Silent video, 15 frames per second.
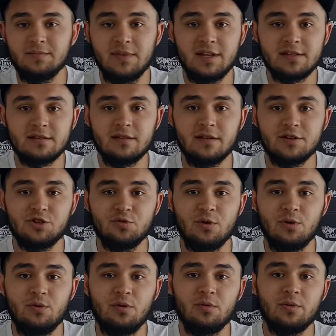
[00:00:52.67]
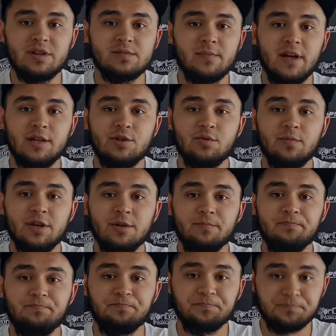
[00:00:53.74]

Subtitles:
mixer that you were always meant to be.